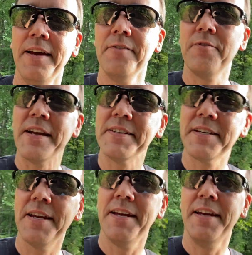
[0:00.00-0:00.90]
Friends,
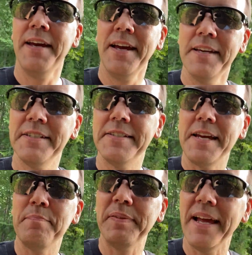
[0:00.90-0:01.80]
stay
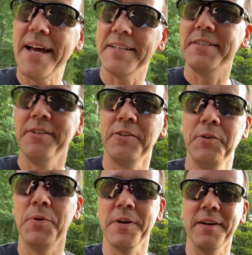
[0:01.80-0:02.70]
blessed in the
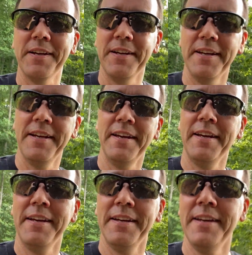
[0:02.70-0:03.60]
Lord
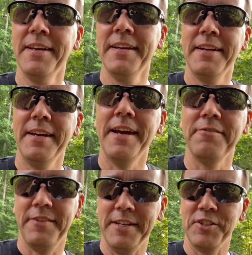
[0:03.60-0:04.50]
and
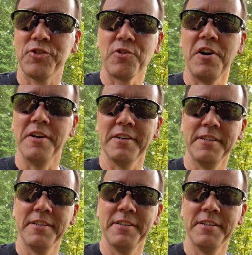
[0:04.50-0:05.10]
finish strong.